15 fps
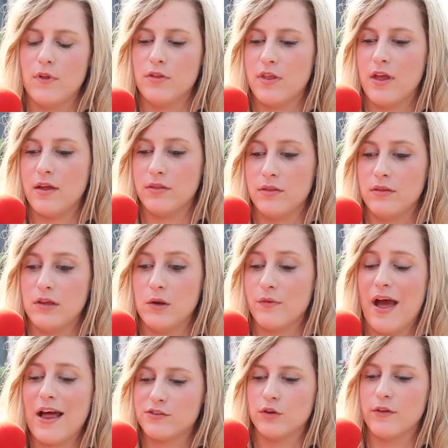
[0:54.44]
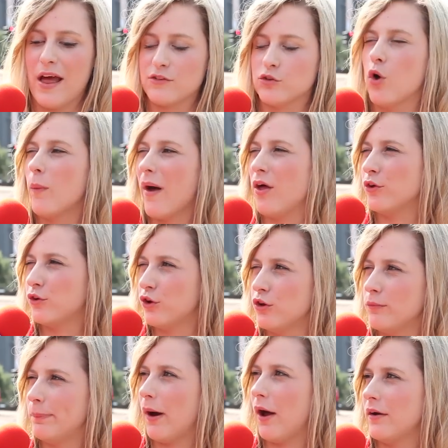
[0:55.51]
They, you know, that's that's all well and
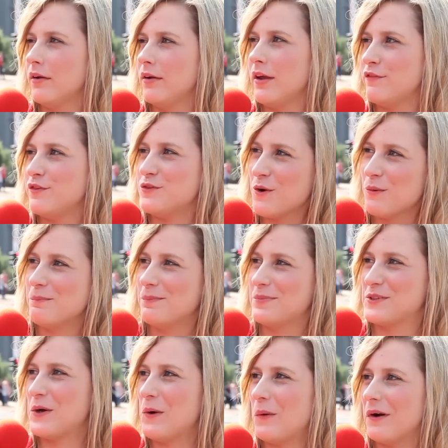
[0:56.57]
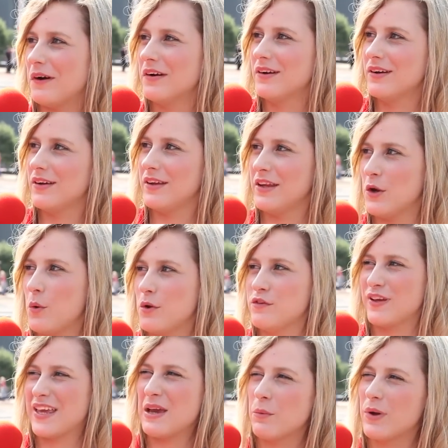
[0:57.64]
good, but if you don't score, you know, and
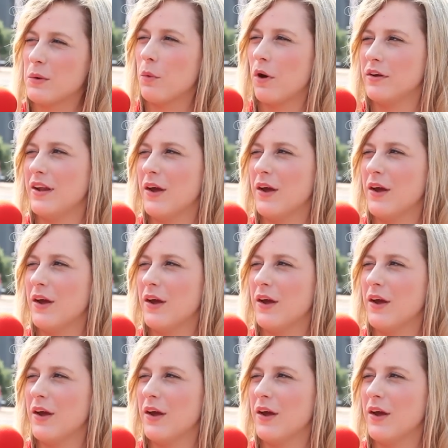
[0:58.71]
if you keep winning one